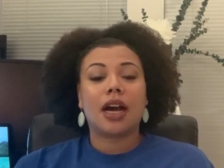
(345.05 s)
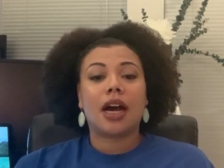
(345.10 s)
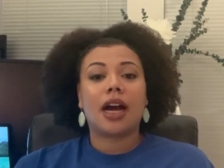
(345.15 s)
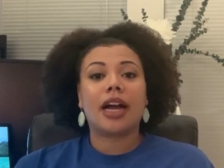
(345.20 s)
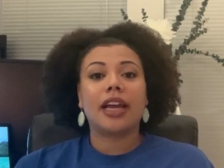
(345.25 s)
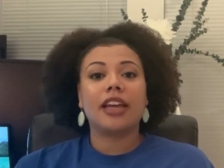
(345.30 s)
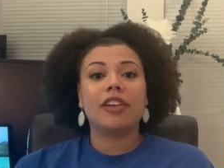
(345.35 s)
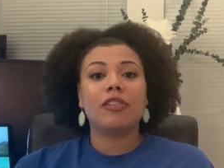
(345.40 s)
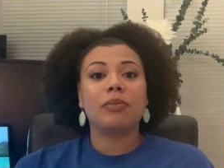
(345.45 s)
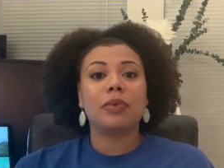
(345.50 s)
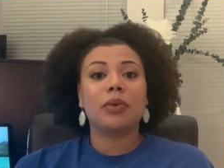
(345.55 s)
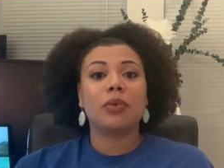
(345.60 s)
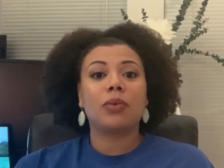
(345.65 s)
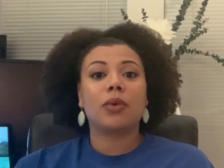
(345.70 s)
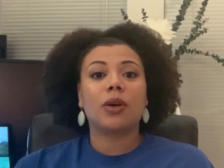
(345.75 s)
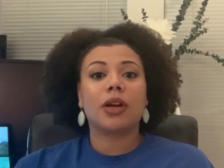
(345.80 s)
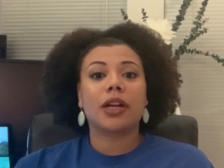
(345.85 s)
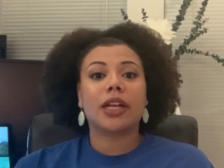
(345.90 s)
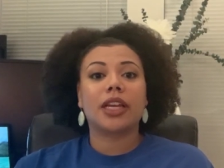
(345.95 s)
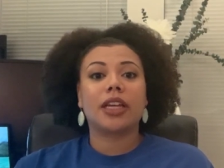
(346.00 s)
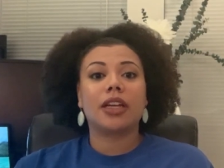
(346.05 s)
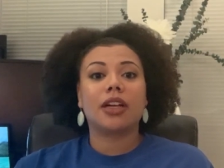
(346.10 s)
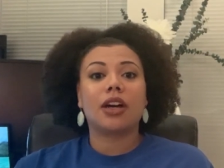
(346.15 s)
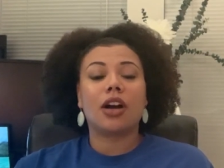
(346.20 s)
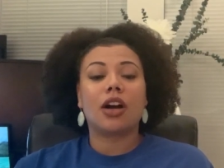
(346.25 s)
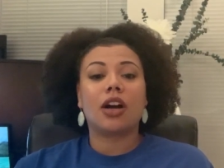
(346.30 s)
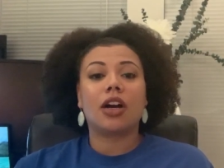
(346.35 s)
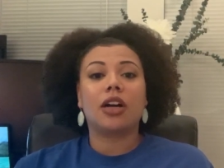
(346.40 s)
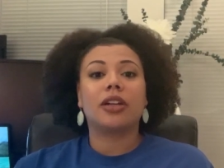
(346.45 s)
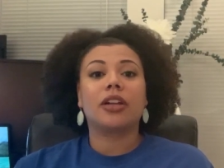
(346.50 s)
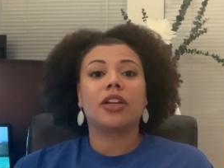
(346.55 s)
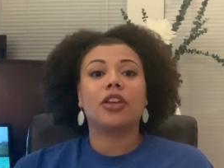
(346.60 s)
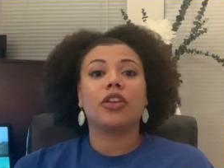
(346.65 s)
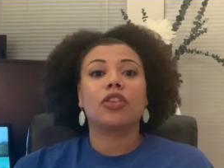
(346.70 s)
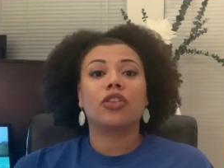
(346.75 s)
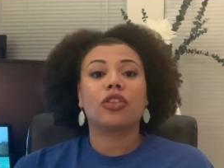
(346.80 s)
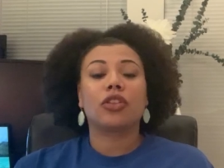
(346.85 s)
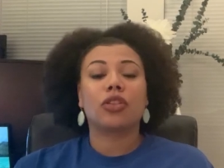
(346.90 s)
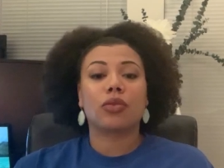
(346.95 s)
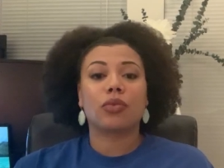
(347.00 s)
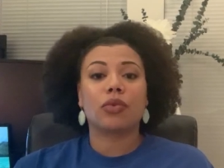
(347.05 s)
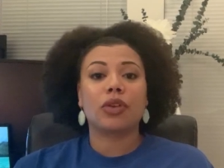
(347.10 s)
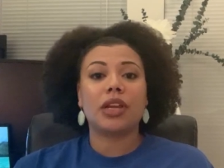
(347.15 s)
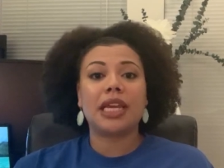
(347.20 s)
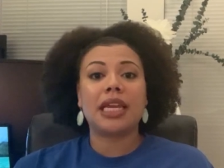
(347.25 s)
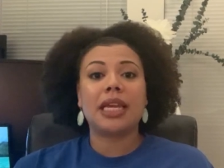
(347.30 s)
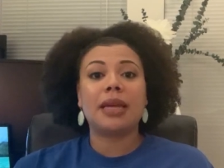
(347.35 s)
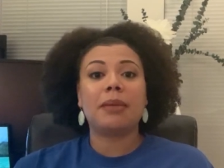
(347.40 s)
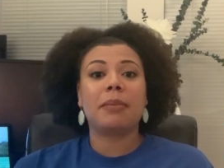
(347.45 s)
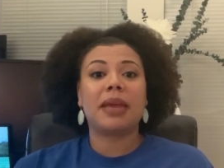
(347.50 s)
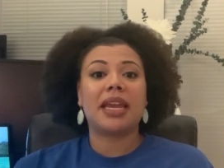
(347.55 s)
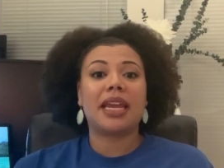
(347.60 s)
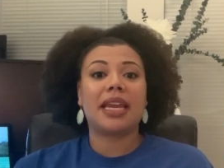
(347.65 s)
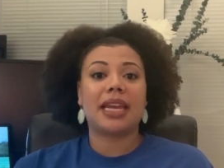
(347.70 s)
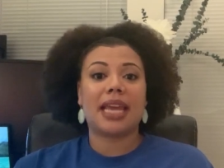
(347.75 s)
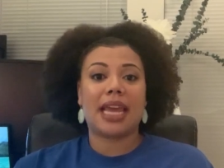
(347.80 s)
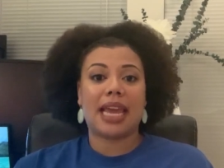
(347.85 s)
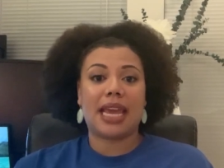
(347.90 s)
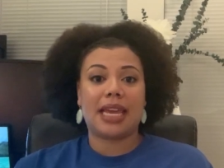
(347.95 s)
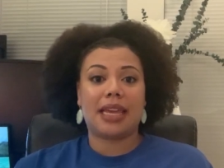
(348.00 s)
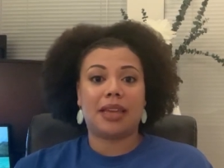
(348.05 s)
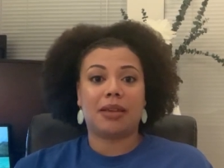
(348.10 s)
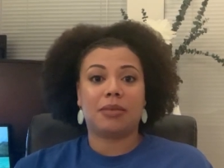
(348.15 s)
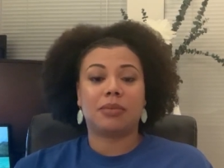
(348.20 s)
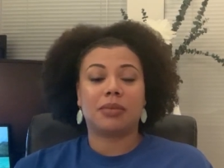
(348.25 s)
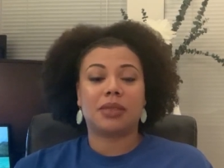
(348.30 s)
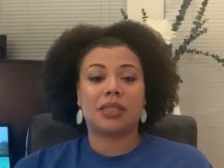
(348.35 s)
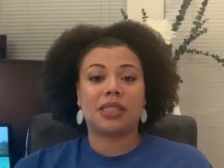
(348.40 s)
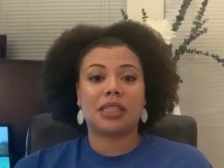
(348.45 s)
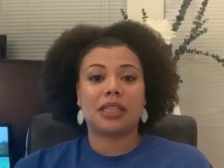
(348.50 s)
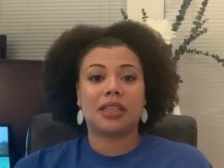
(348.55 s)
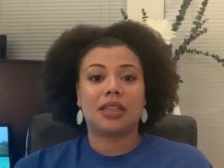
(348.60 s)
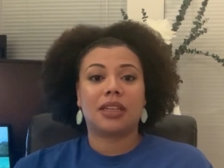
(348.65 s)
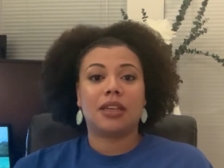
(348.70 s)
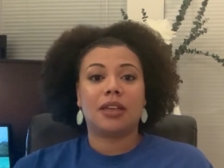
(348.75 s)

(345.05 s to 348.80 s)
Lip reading: I have been working on three main aims,